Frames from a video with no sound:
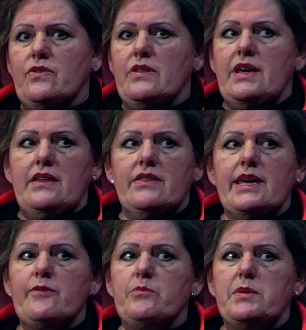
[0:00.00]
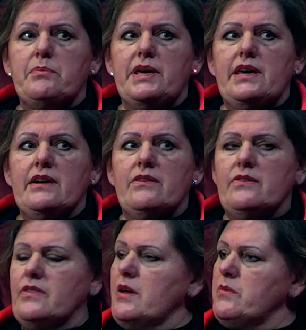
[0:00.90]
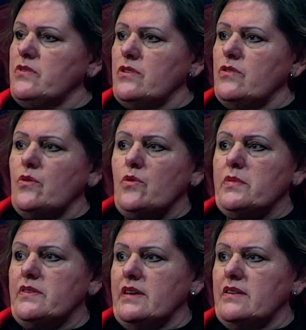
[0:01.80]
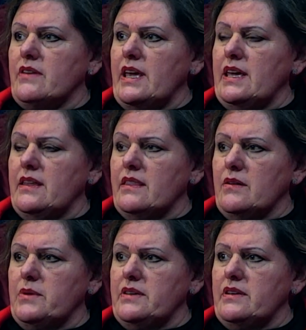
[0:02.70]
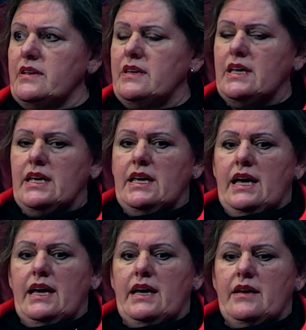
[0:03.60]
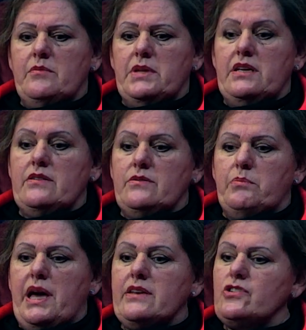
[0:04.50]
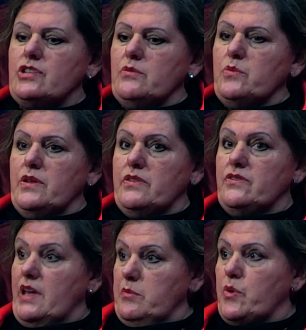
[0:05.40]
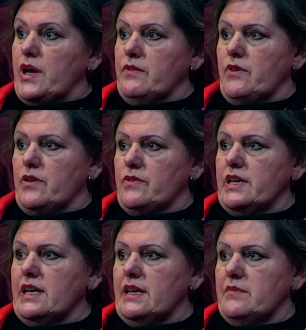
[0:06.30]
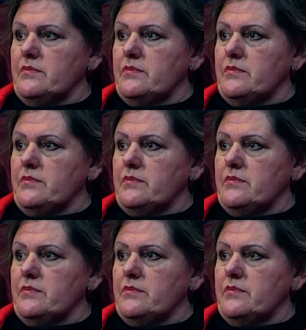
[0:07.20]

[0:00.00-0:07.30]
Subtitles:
the government pier. That was an enormous undertaking that we did in partnership with the Daybreak Rotary Club.